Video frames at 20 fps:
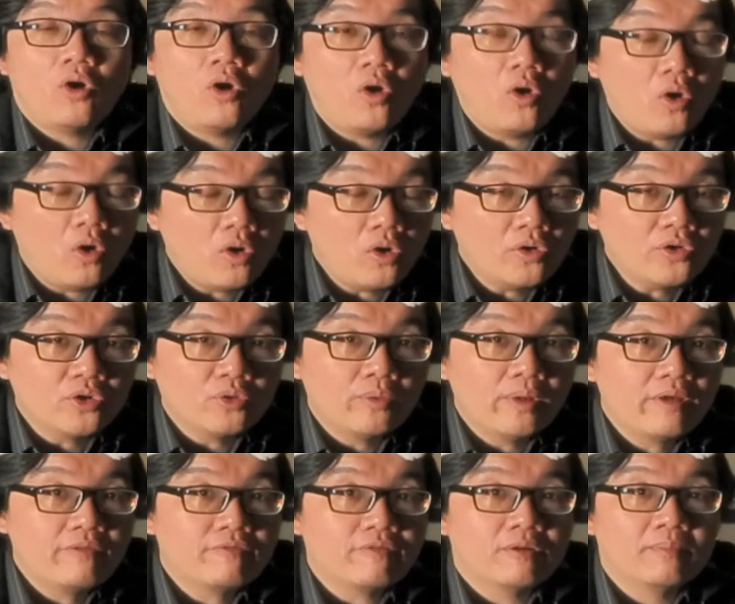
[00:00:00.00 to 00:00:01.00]
all the
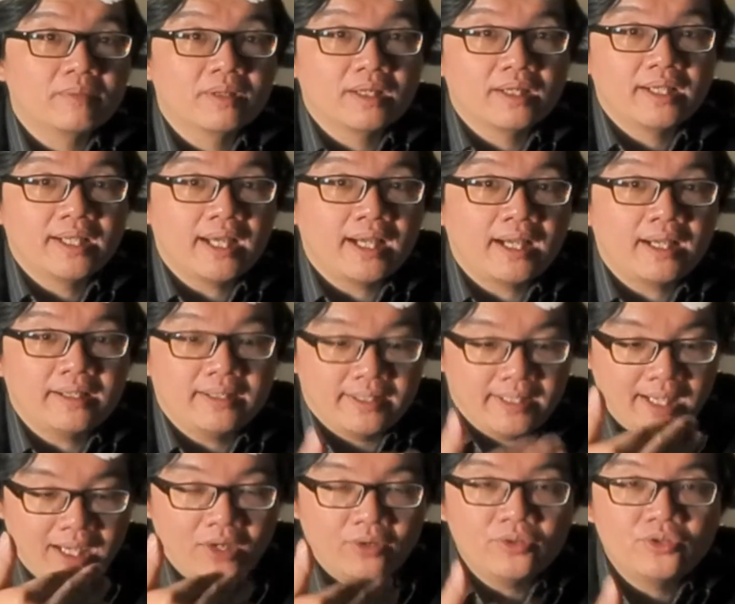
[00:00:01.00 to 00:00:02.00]
way from Kedah
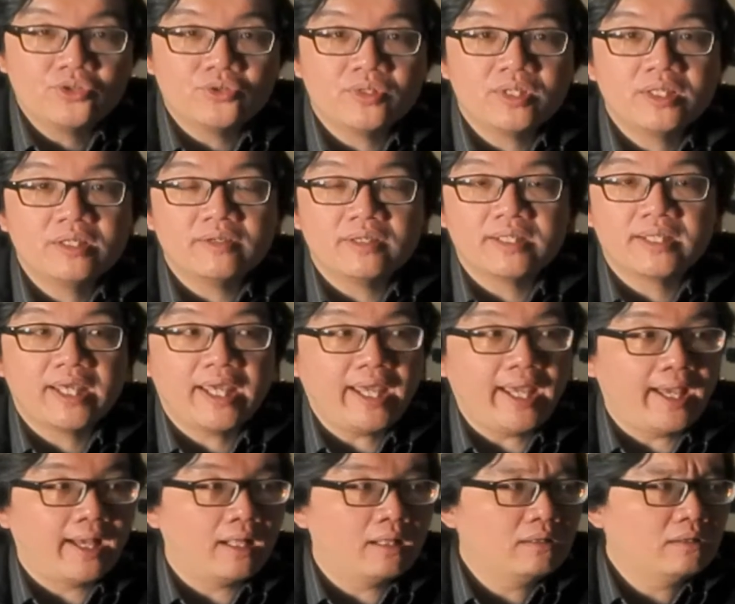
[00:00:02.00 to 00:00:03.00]
down to here in
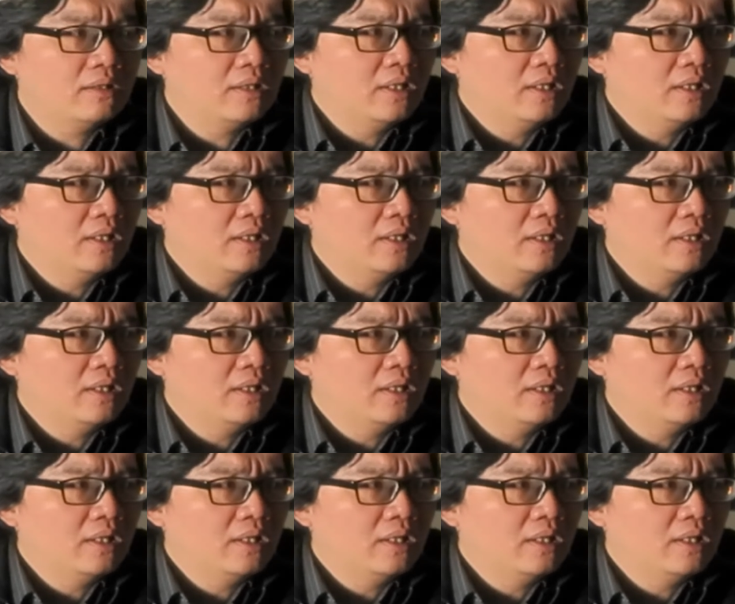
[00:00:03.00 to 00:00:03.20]
KL.